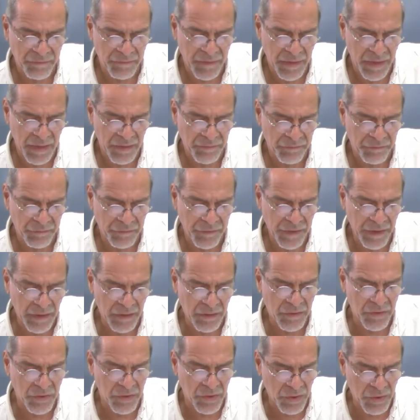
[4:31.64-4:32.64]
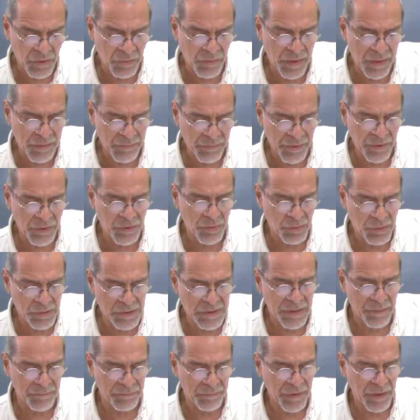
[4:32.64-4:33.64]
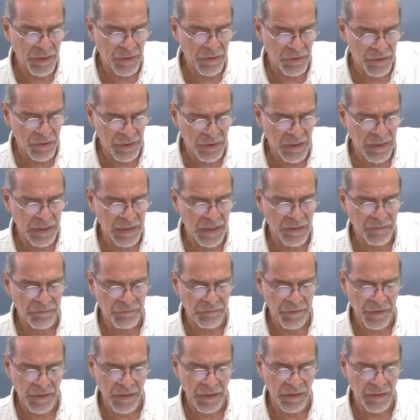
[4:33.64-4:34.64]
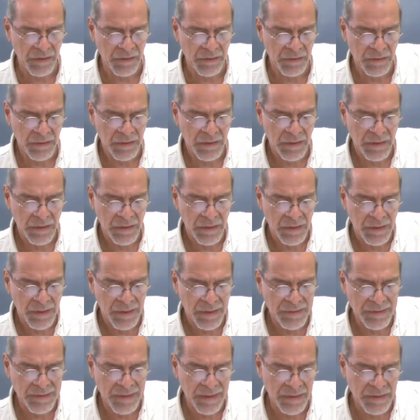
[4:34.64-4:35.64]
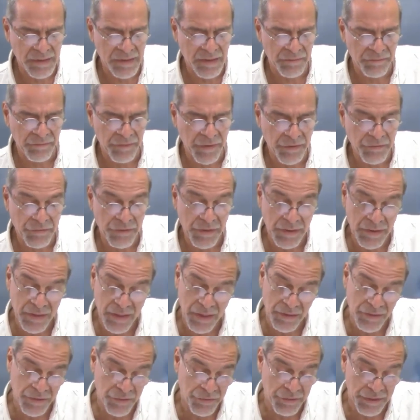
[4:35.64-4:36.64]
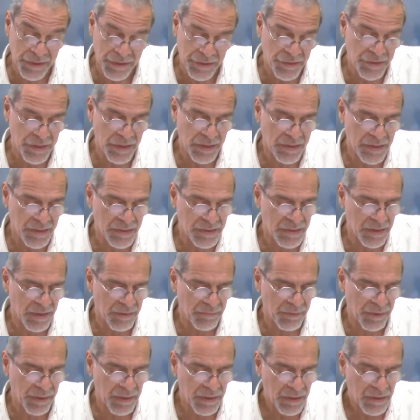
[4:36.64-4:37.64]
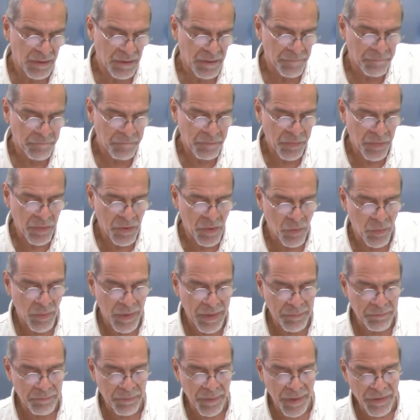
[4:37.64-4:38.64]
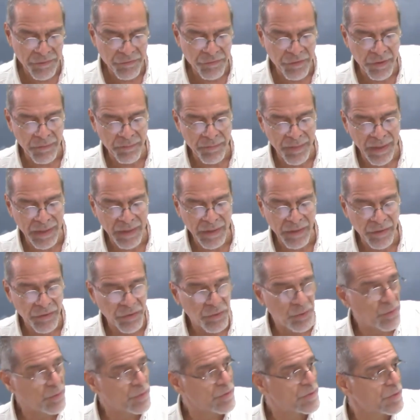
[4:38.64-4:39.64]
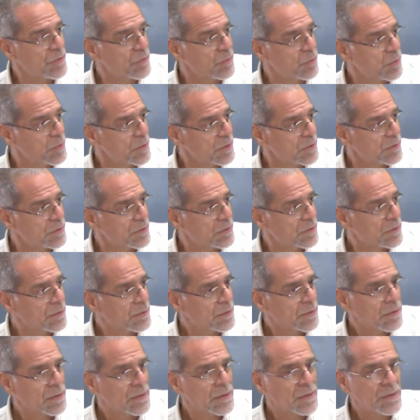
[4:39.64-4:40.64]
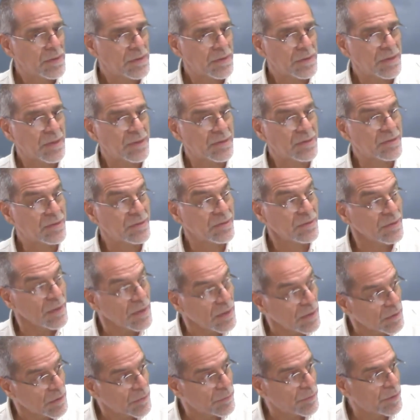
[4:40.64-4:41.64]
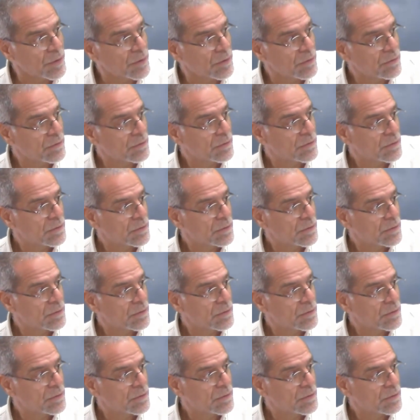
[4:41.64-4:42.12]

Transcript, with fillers: I, I feel good when we do something good, and I feel a, a sense of victory. It's a strange thing to say, but when Patrick Manning used the word sustainable,